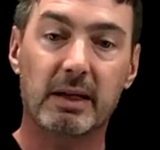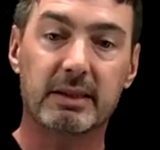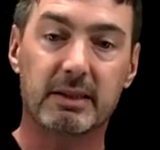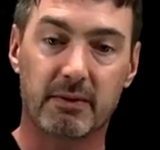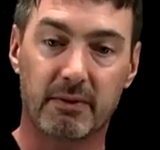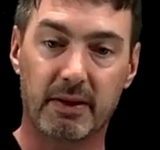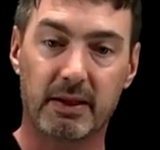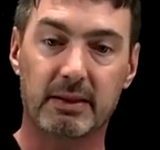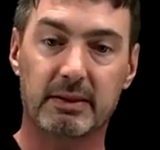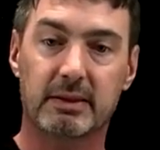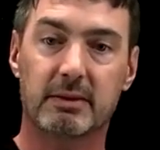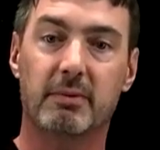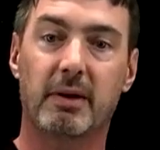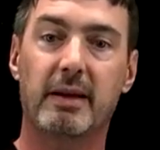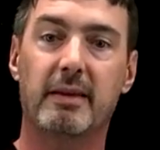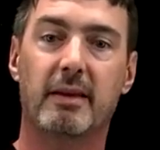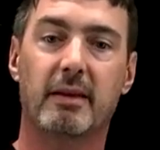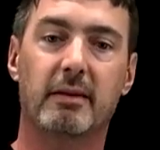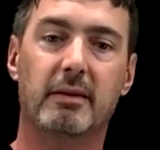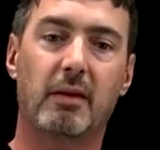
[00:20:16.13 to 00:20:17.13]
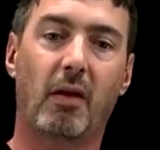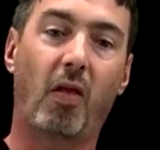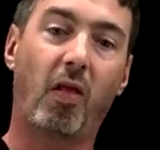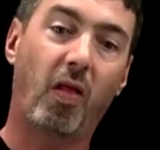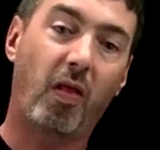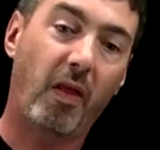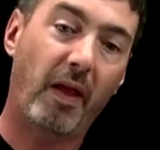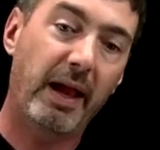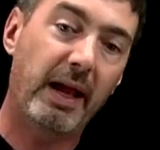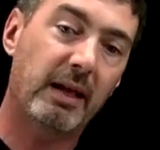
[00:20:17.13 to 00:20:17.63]
of this, right? The
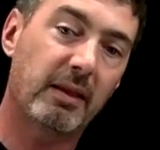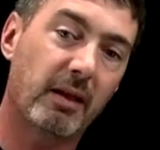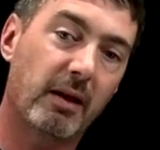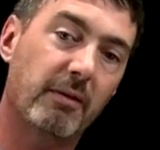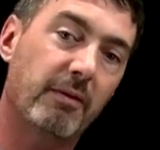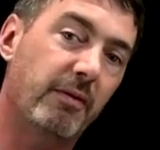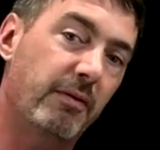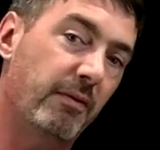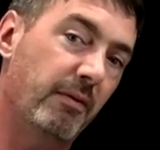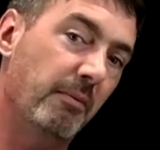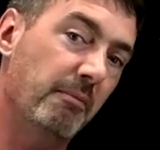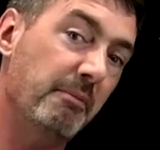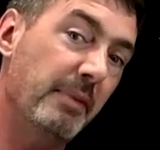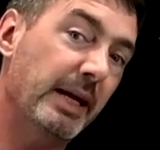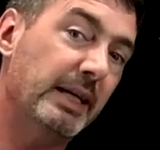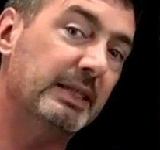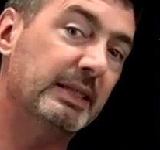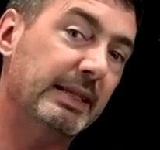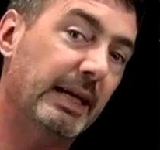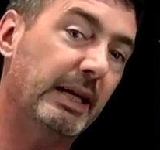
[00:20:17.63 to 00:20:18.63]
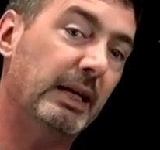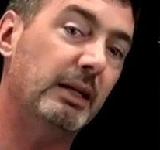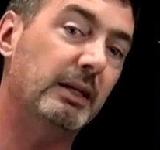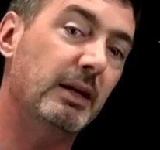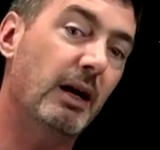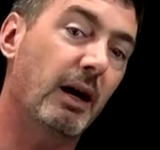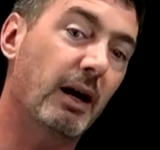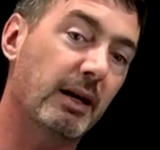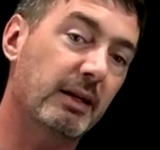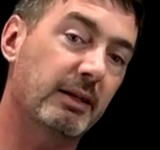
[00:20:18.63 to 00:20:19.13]
length of mixing
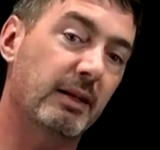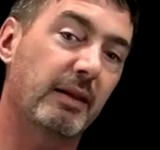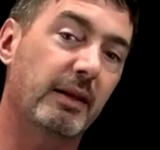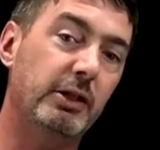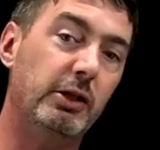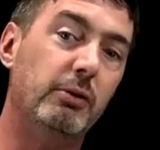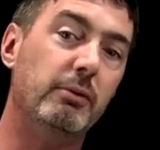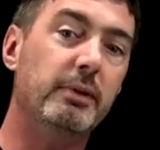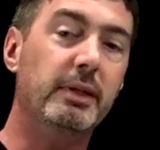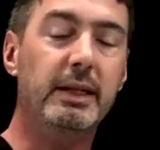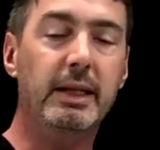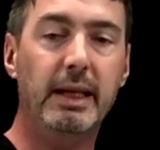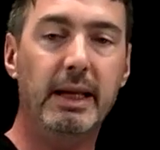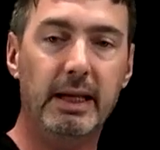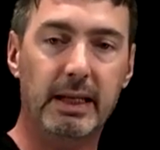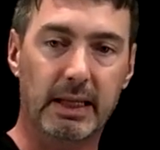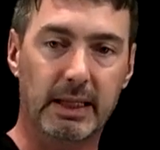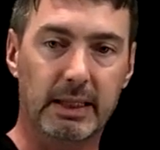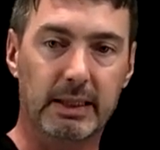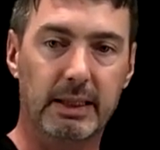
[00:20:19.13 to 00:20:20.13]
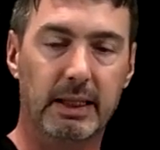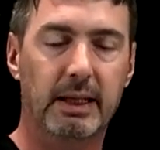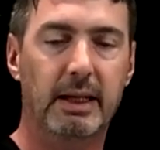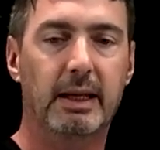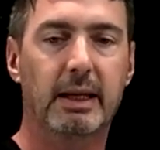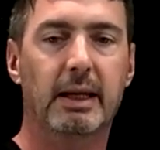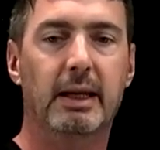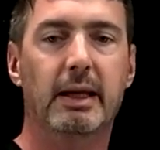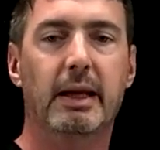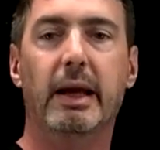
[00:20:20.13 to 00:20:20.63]
duct that you needed
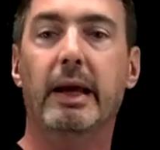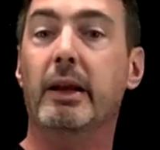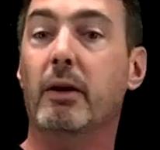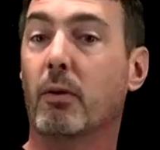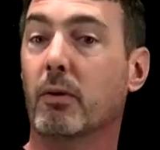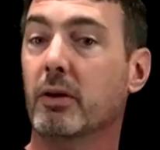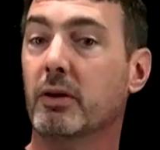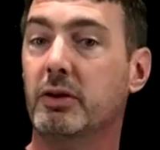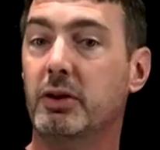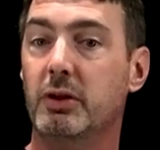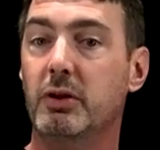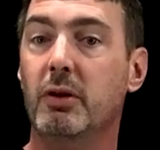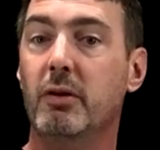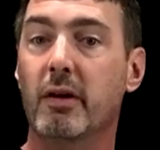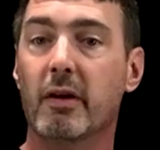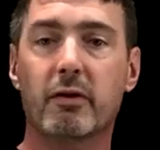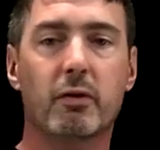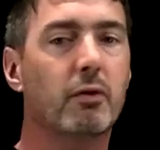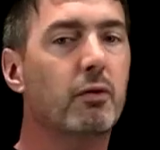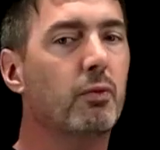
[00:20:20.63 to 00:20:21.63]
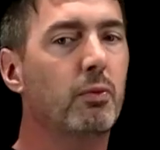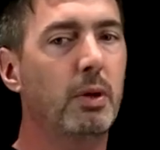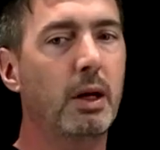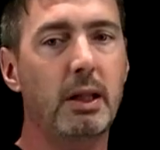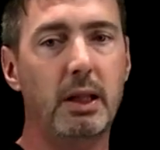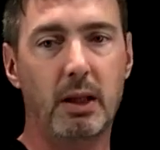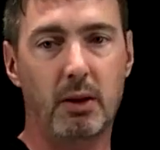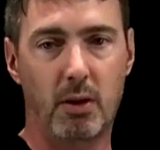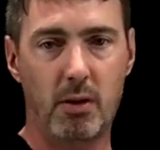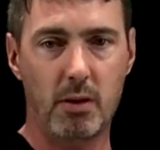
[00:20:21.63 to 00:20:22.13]
in order to do this was
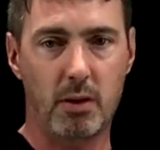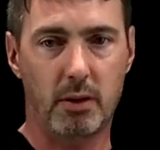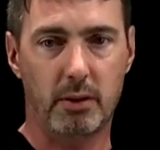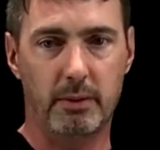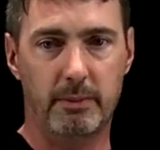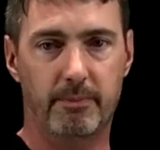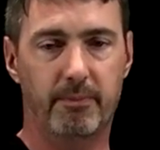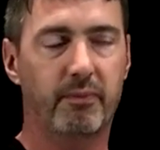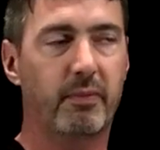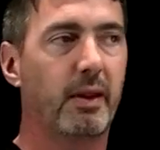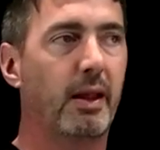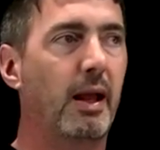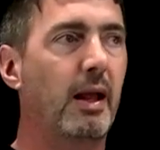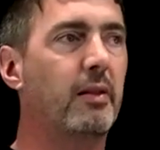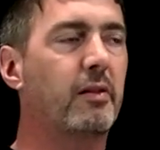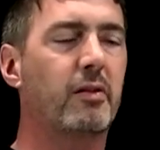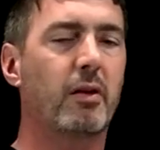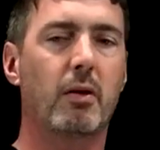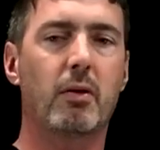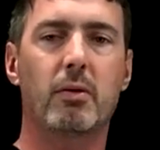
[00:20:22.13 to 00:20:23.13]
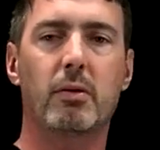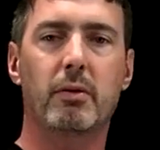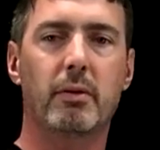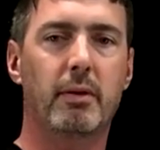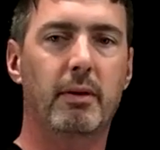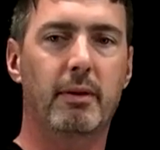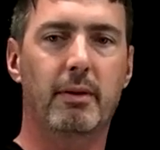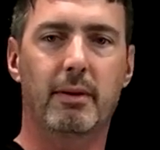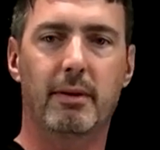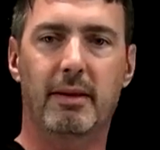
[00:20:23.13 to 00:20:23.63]
really long. And so
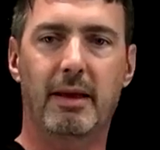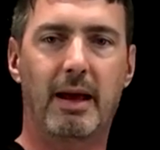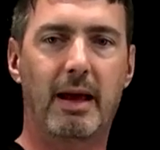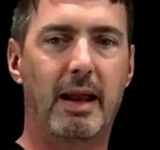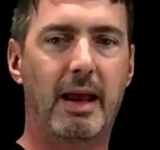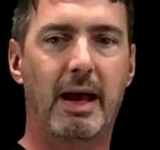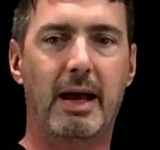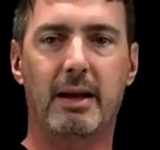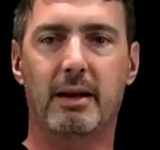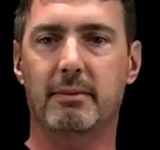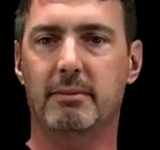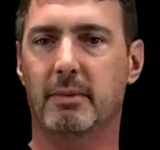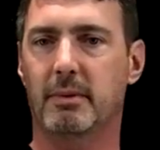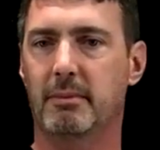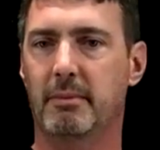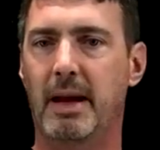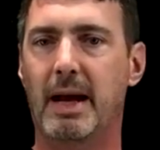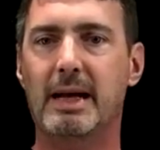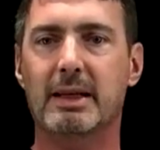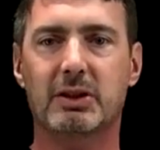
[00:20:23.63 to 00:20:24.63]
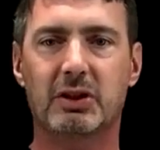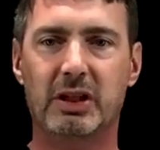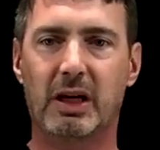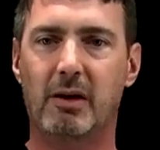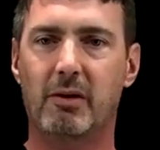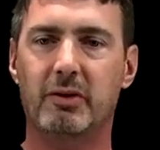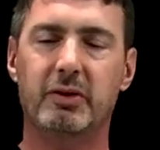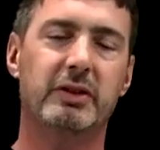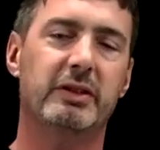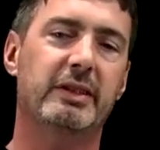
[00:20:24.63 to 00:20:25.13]
that had mass
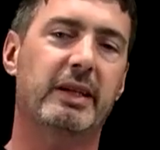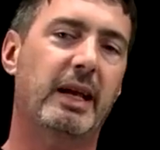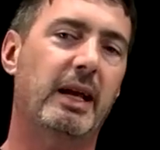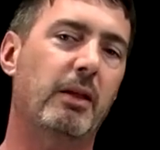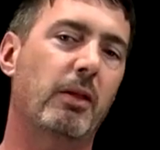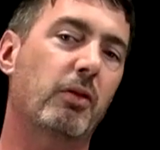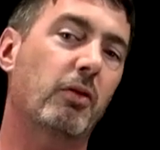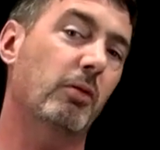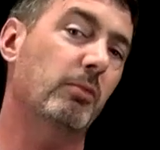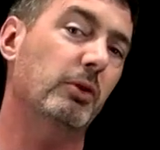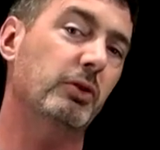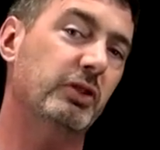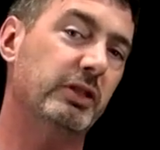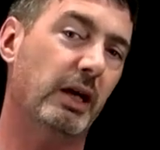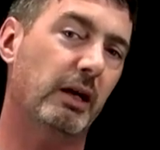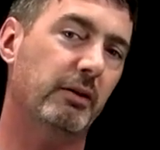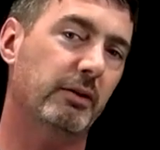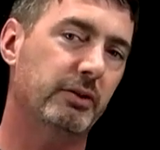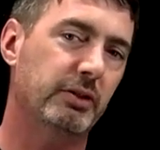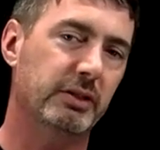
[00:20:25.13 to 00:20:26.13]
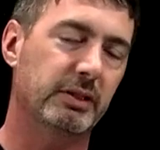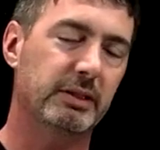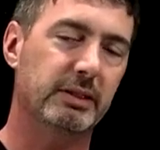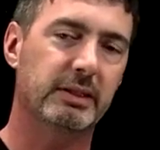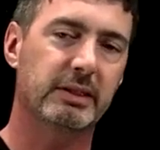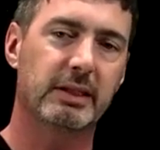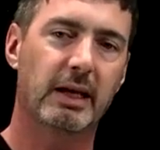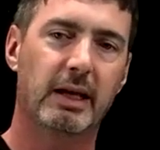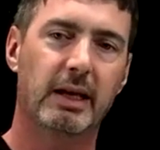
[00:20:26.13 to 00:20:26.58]
challenges, it had thermal challenges,